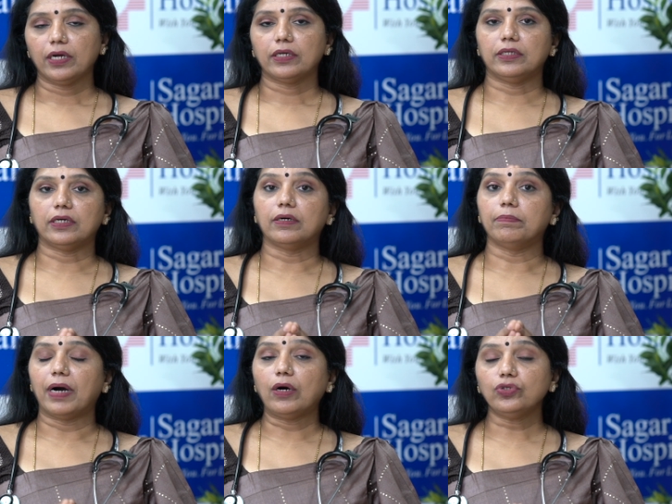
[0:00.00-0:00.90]
The
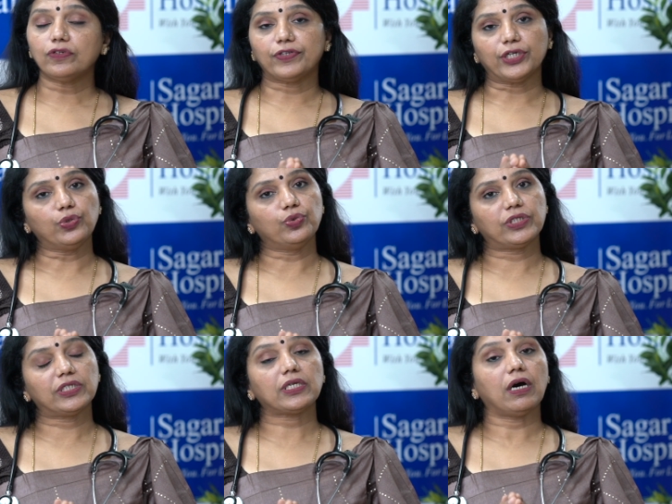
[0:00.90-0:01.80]
mouth of the
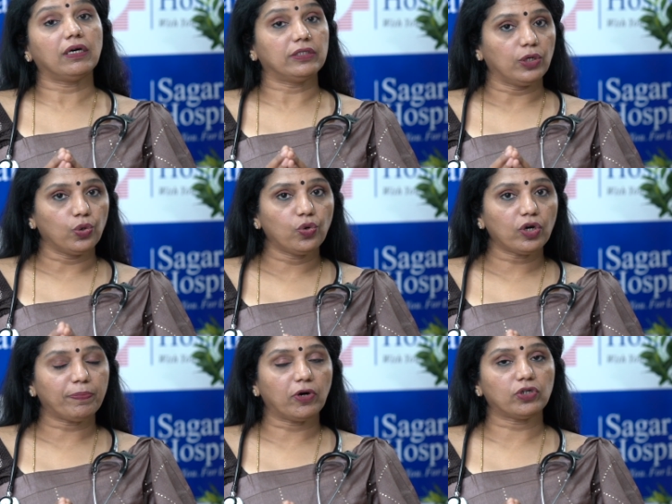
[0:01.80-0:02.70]
uterus or the lower
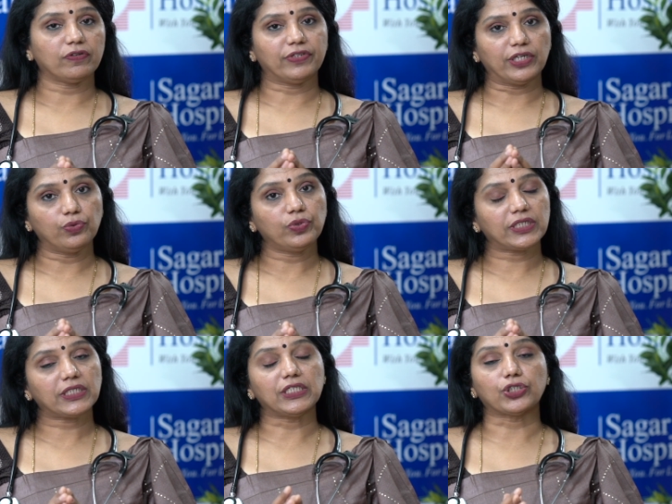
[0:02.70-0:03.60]
part of the
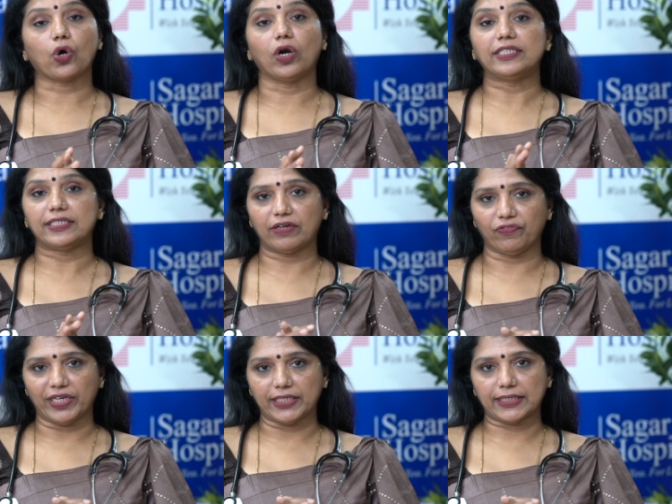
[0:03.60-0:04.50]
uterus is called
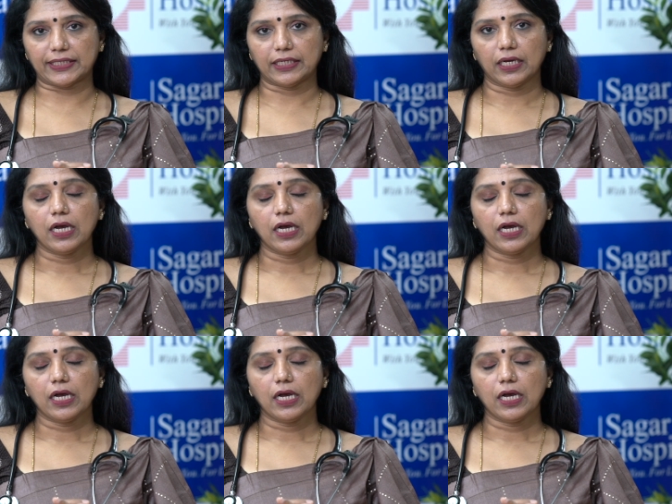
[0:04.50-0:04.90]
cervix.